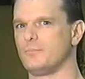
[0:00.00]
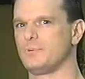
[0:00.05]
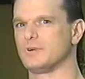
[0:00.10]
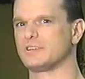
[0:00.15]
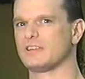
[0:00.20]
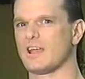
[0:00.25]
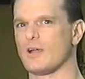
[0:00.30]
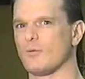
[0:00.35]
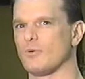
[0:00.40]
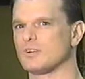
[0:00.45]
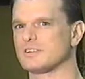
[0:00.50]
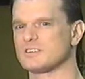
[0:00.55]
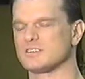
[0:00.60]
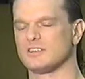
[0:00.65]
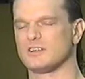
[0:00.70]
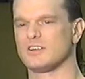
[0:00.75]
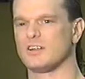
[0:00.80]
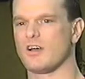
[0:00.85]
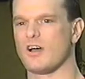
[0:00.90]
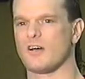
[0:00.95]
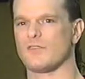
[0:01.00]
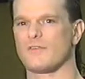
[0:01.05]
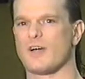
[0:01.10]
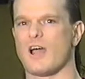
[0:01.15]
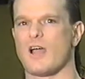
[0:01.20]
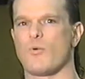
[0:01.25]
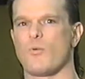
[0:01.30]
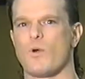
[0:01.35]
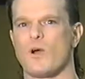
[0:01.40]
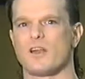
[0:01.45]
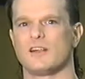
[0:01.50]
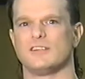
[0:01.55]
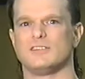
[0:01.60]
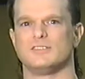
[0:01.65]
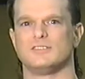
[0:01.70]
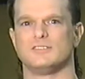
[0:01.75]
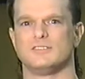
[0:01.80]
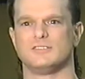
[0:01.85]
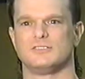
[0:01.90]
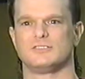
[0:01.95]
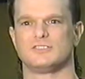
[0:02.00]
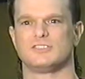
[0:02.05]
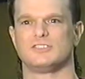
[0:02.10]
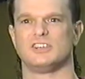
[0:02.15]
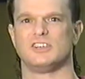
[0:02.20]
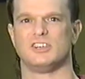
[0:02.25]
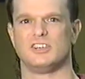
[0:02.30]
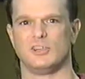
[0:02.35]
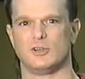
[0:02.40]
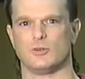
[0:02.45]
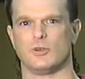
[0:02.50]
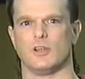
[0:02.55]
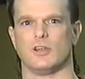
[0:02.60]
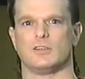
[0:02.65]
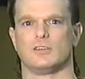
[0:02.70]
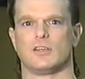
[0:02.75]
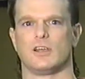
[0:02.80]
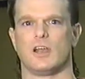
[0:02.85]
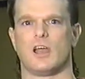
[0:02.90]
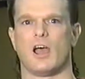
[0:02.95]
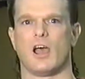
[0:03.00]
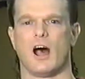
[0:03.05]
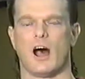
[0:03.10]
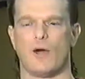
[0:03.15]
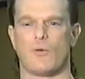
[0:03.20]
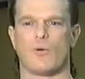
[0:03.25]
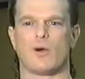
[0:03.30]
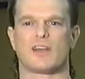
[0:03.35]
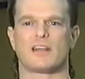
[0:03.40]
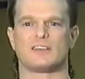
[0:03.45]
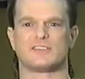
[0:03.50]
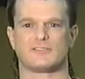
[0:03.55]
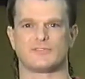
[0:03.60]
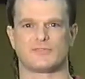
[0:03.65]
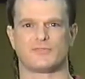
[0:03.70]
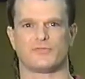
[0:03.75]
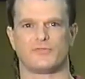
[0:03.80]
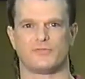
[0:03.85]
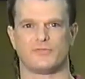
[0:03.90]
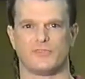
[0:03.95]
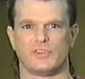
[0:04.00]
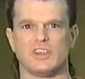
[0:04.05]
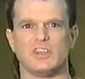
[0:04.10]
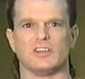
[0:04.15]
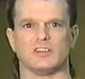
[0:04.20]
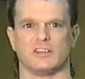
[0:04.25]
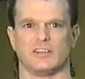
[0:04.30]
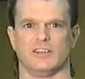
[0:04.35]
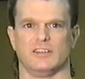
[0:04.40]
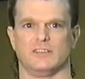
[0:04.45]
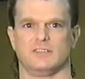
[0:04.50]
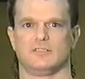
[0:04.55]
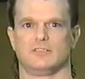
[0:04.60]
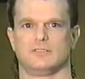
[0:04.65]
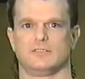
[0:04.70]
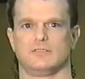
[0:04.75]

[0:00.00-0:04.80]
but that wasn't enough. I wanted to hear it, I wanted to feel it,